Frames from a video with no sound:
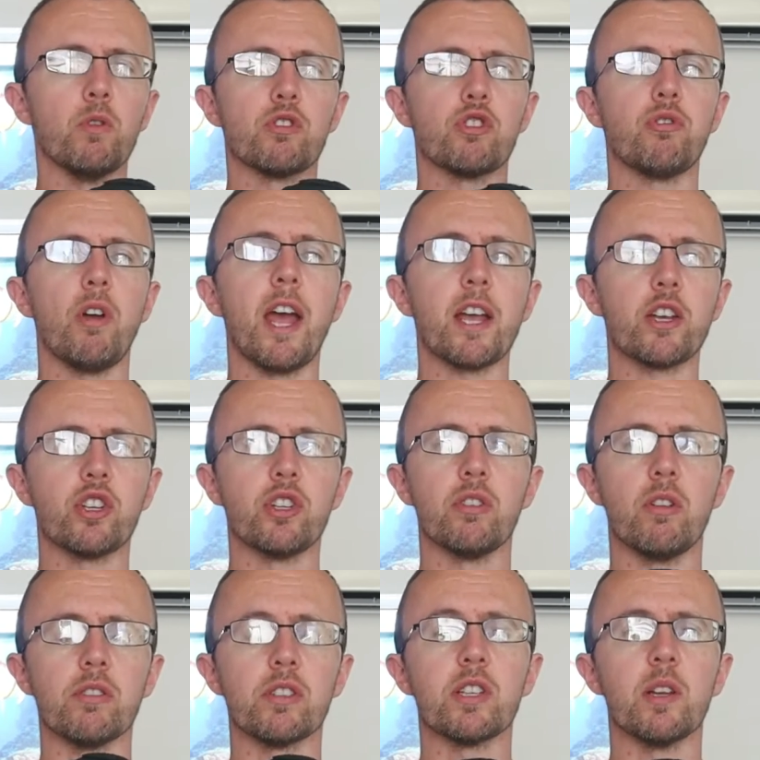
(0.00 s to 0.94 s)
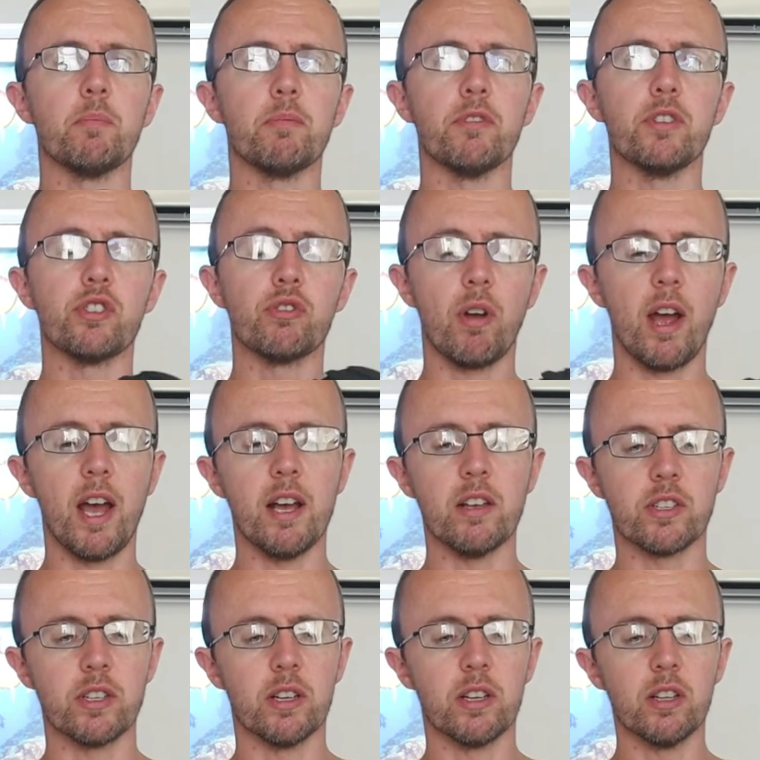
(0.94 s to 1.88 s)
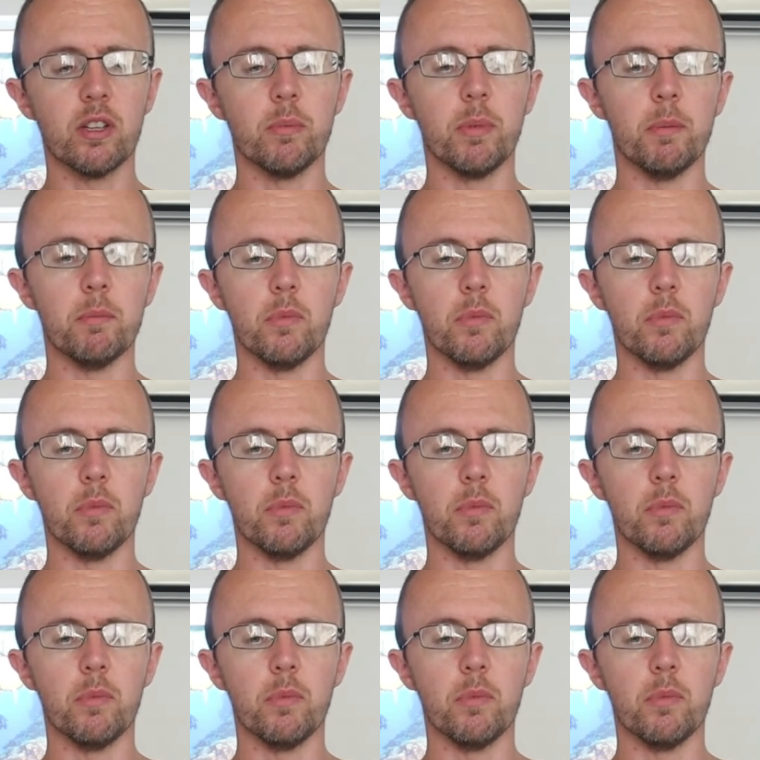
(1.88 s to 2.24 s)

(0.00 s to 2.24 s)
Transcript: traction on slippery trails, and a little